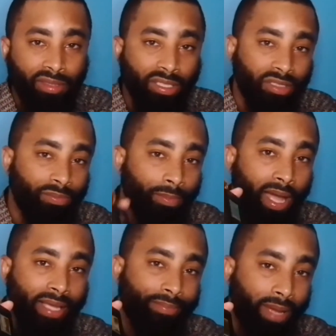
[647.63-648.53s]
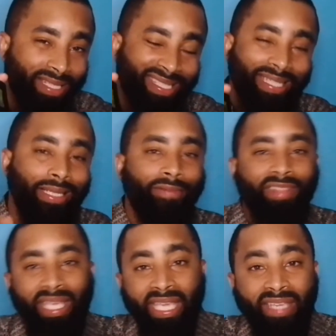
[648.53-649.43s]
This is my scent of
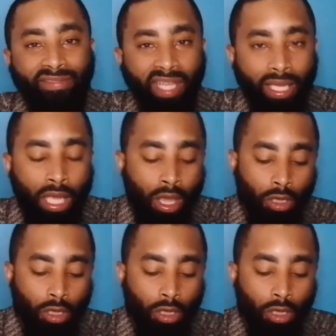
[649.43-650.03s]
the evening.